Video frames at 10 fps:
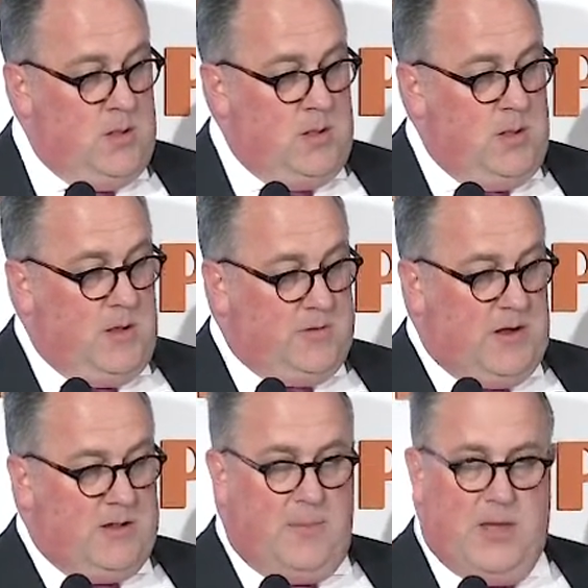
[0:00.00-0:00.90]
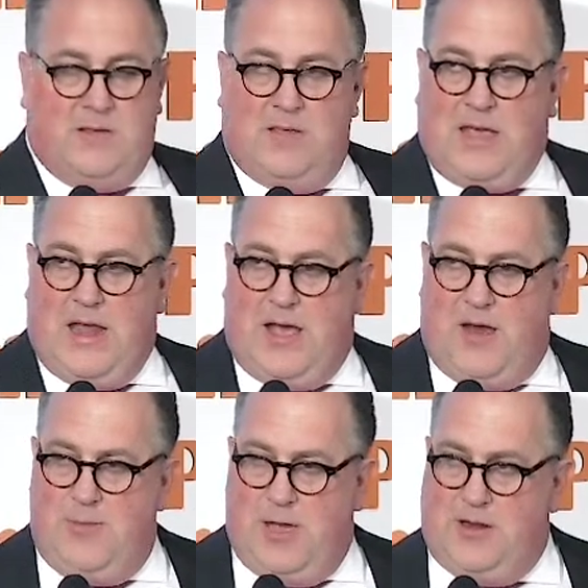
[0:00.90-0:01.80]
I said I'd come back to the
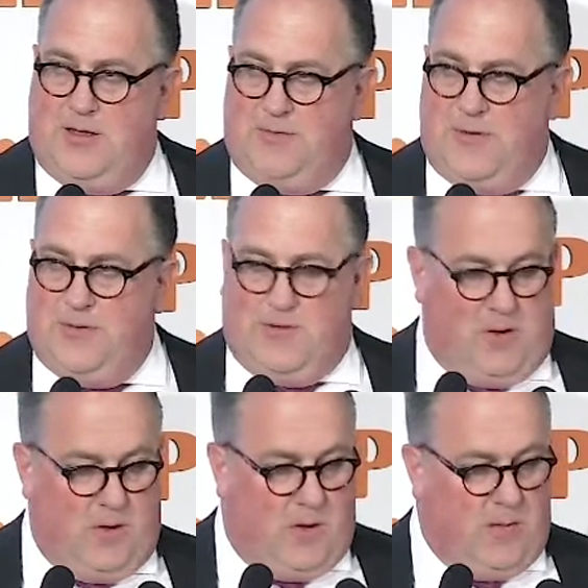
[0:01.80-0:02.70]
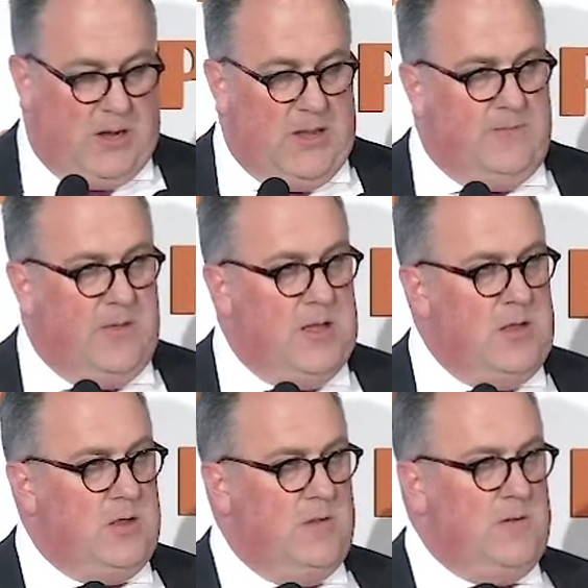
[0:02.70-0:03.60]
Kalahari manganese field. So on the left there, you
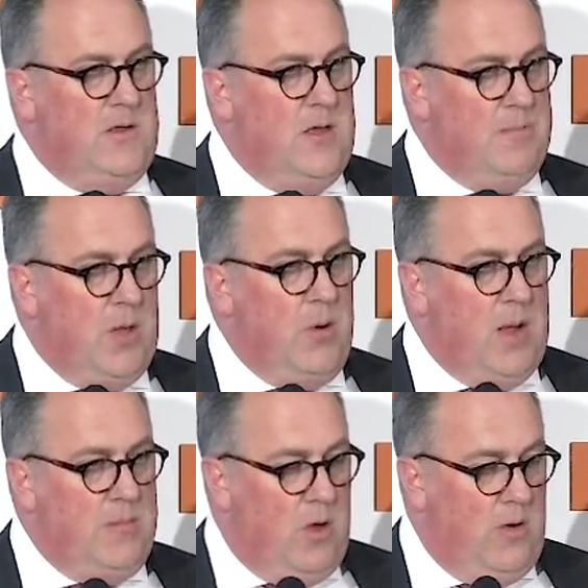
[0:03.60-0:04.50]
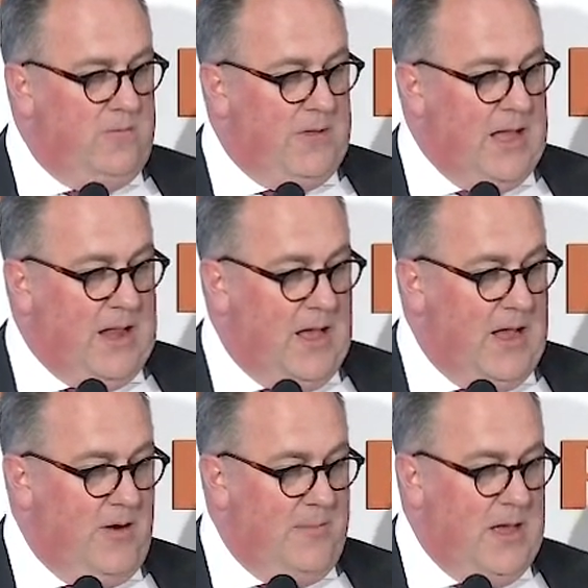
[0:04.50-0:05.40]
can see a blow up of the
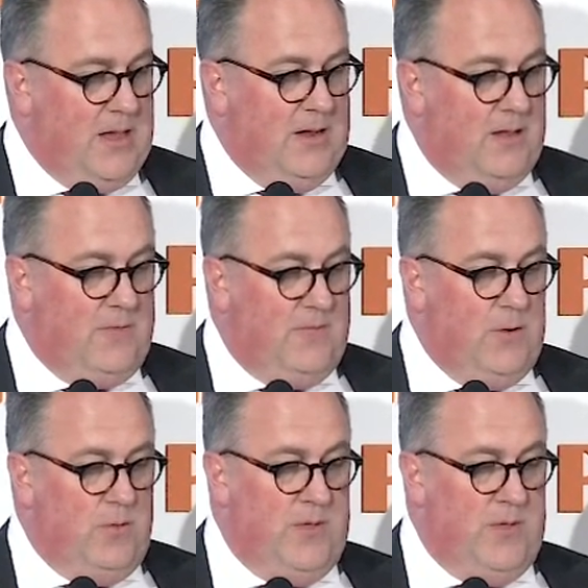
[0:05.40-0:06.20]
Kalahari manganese field.